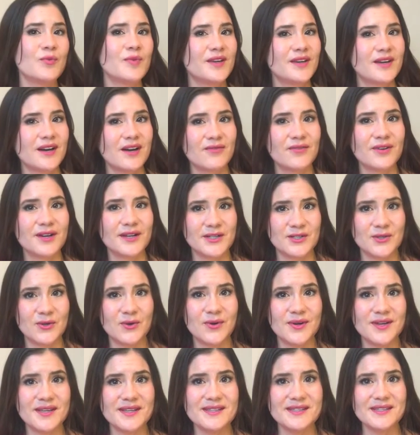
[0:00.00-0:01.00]
be covering
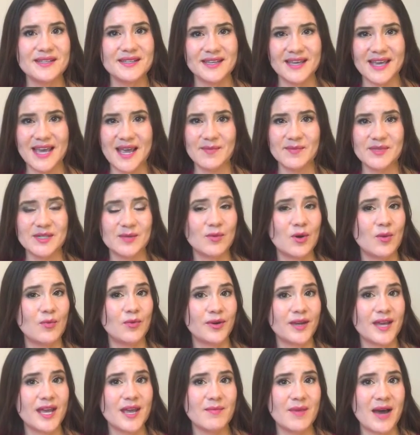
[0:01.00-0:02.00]
toys, games and
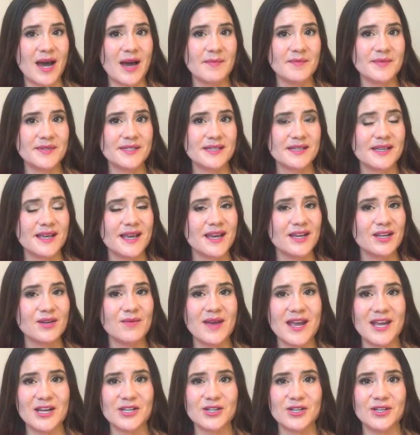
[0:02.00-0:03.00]
mobile game apps,
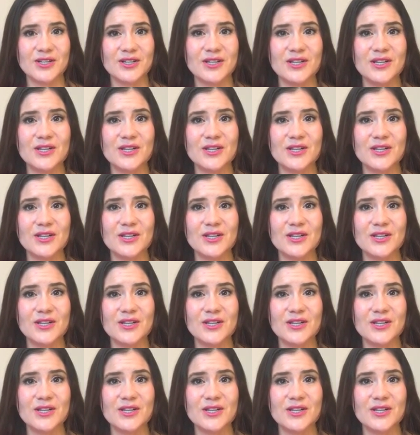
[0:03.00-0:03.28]
animation,